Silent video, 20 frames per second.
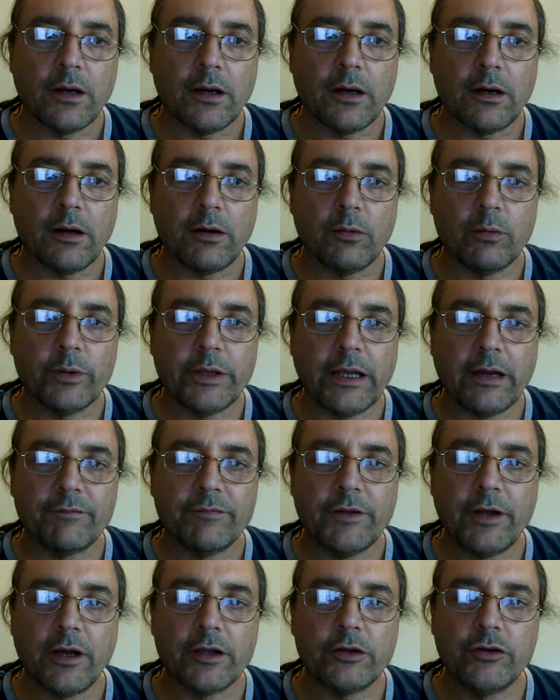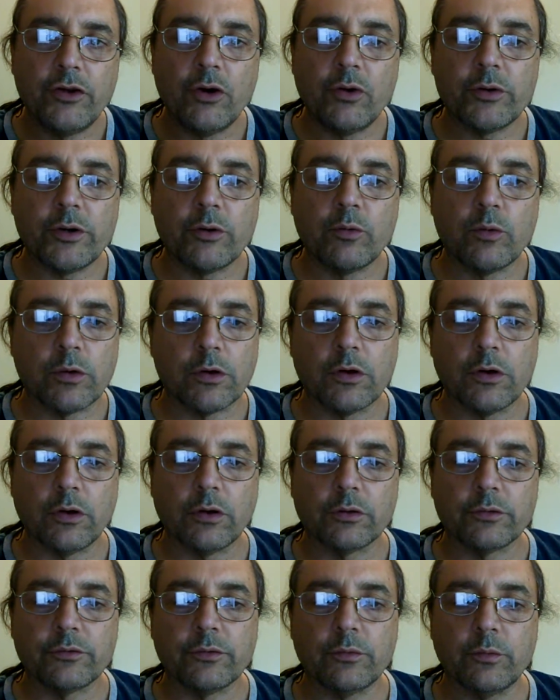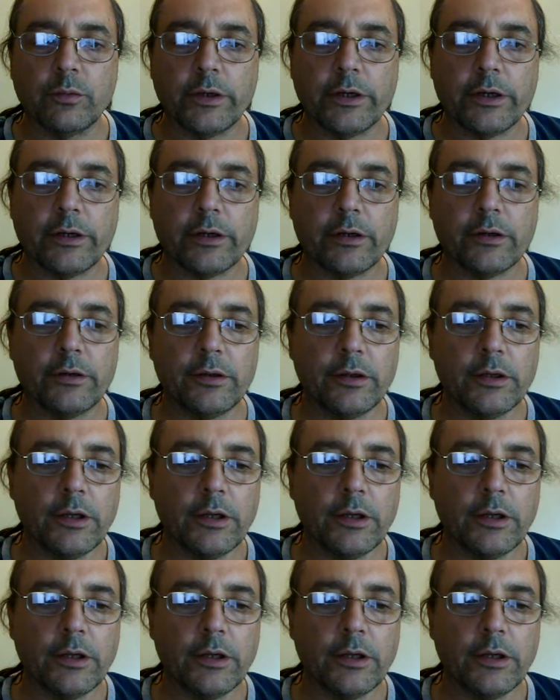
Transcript: We have not known a world where